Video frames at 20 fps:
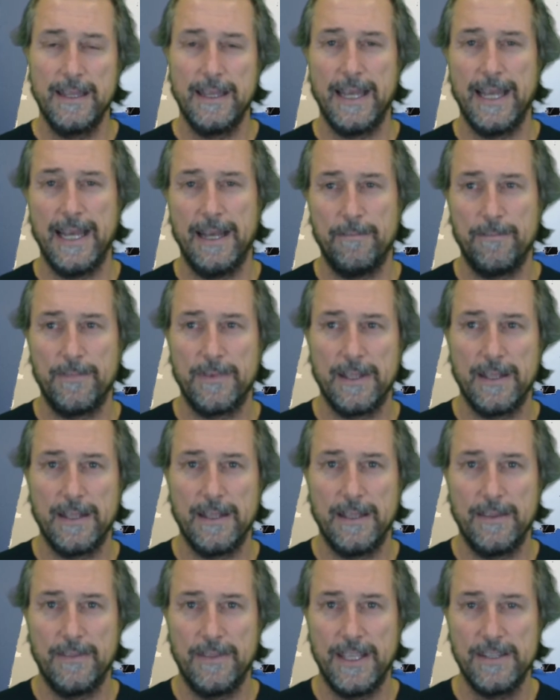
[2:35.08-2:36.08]

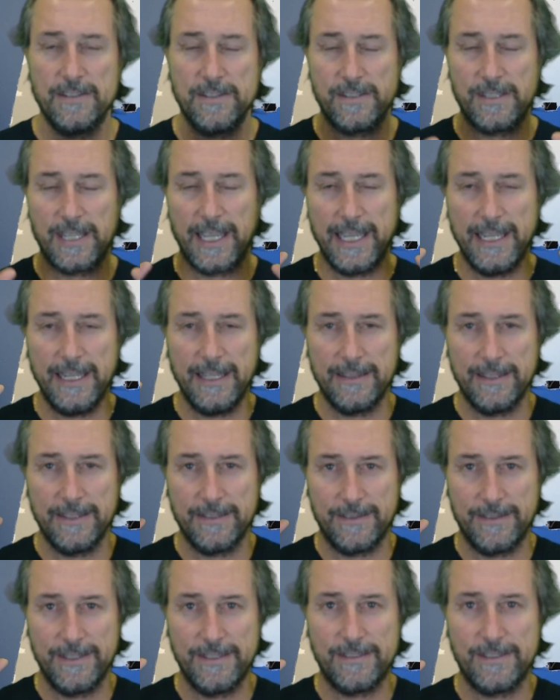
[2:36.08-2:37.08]
There's this
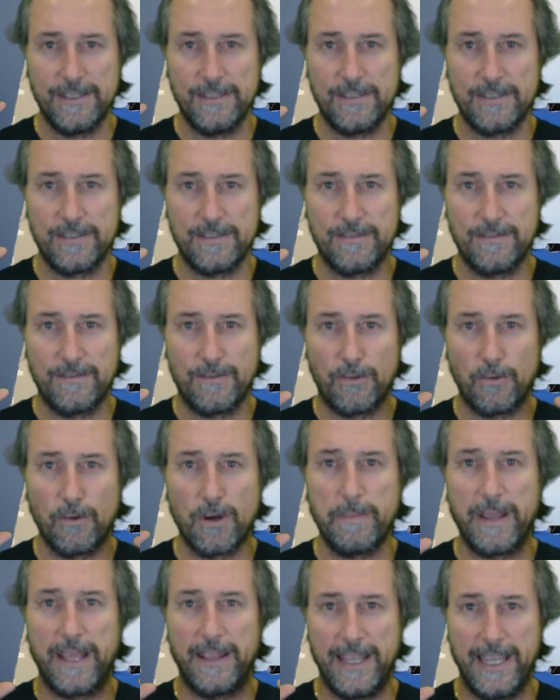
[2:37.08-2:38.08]
heating, this thought
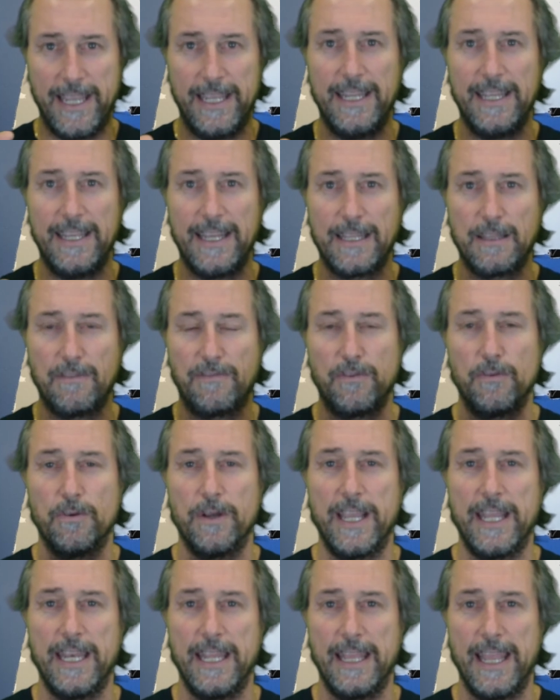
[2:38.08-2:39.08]
about heating,
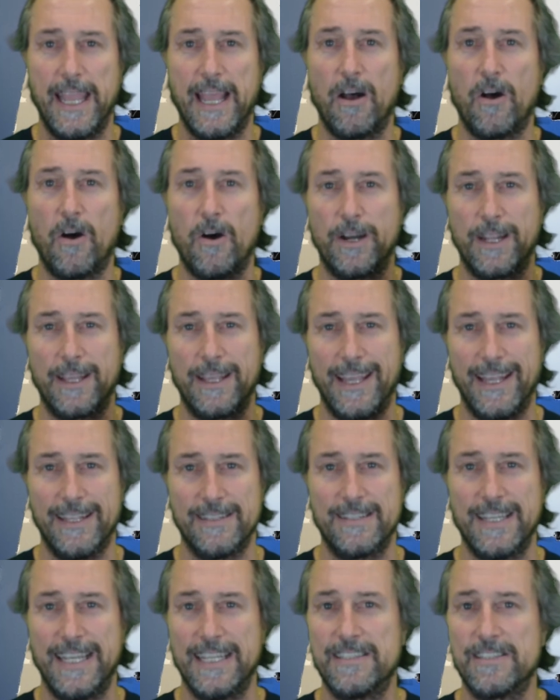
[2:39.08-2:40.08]
underfloor heating, how hot it
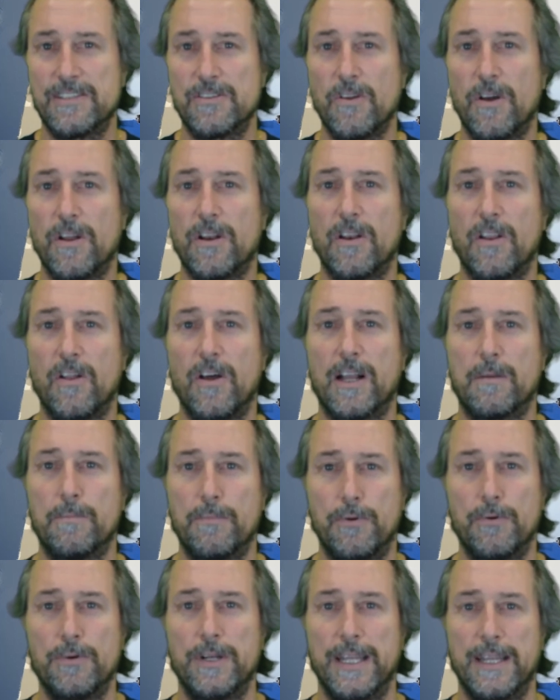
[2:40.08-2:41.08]
gets. It's not like
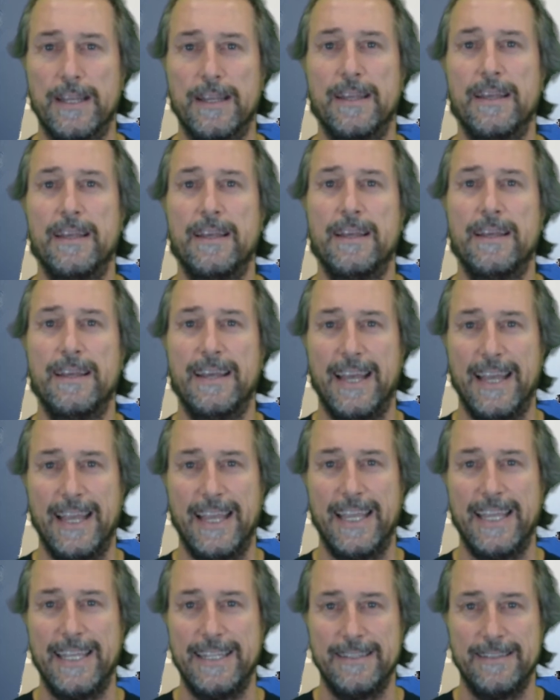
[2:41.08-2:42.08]
putting a
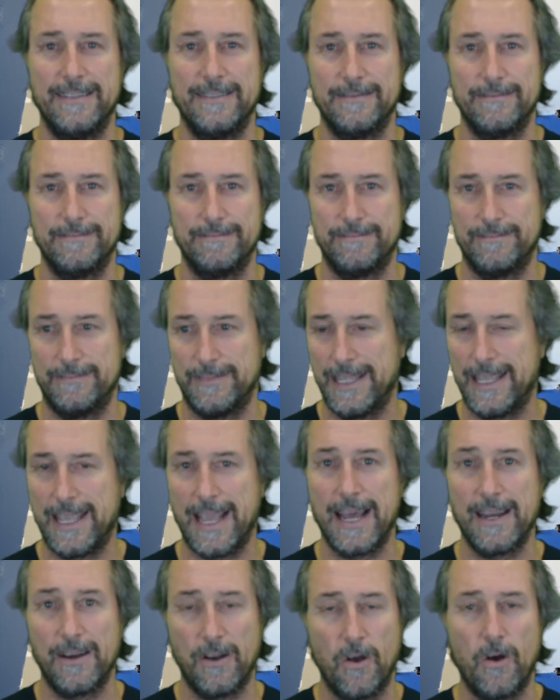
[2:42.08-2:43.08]
heat
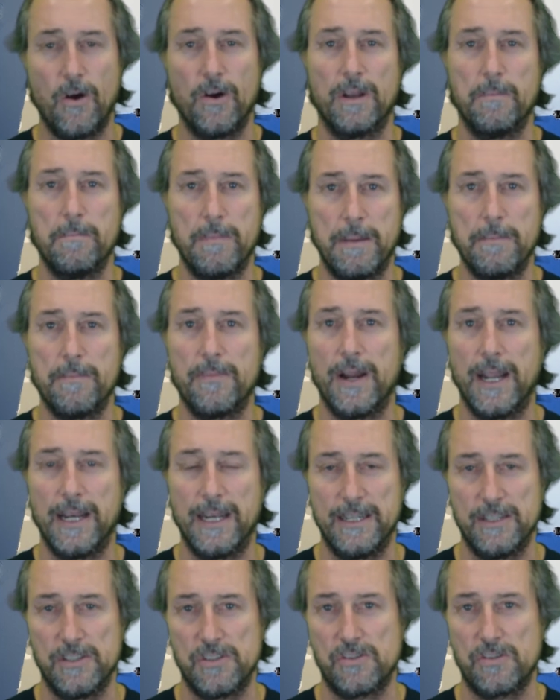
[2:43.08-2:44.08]
gun on a membrane
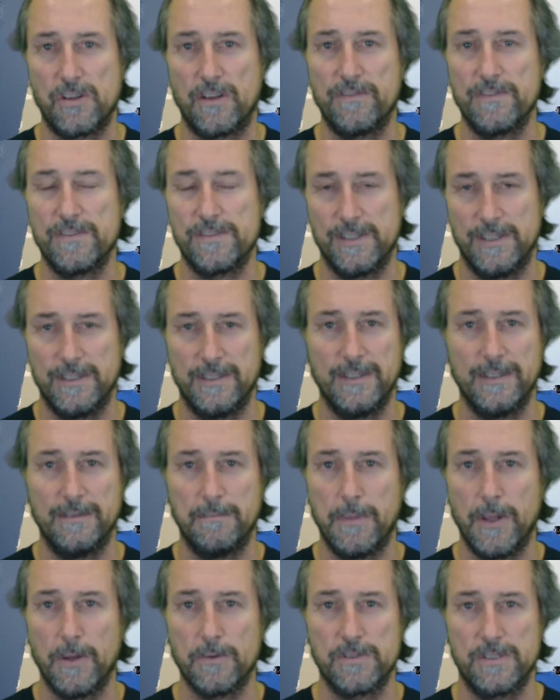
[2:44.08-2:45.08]
and softens it
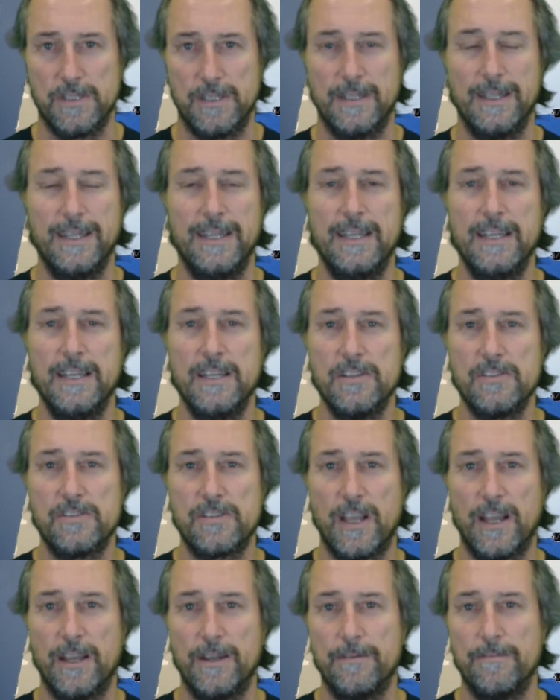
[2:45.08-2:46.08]
and melts it.
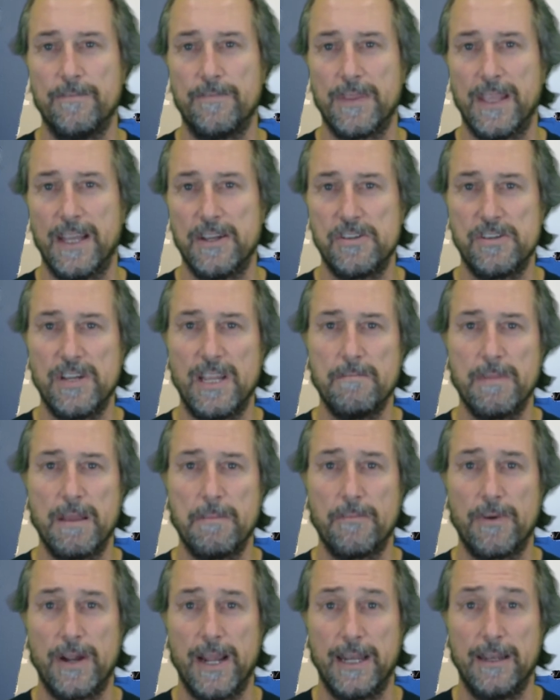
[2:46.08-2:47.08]
So a sheet
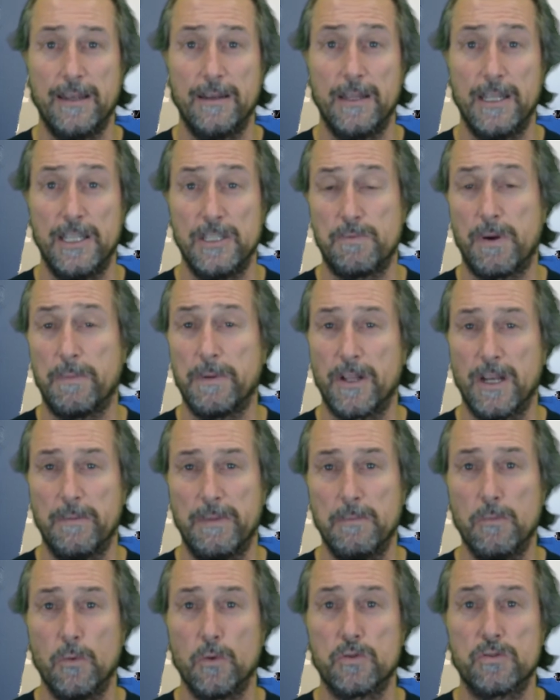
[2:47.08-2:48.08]
membrane is probably going
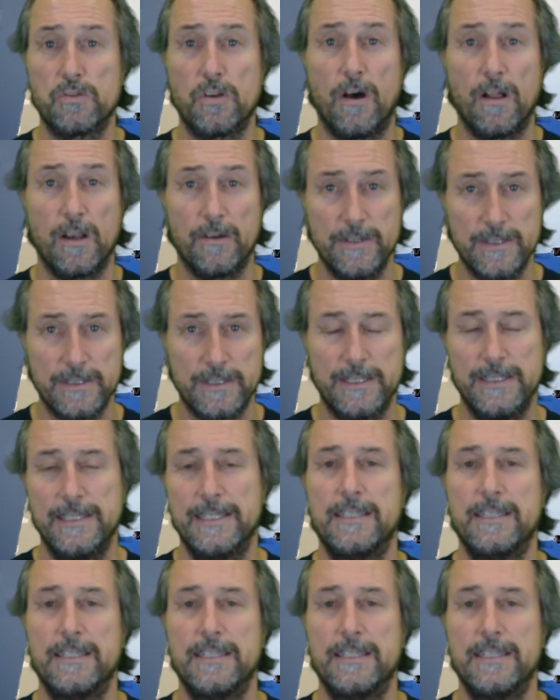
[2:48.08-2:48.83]
to be more tolerant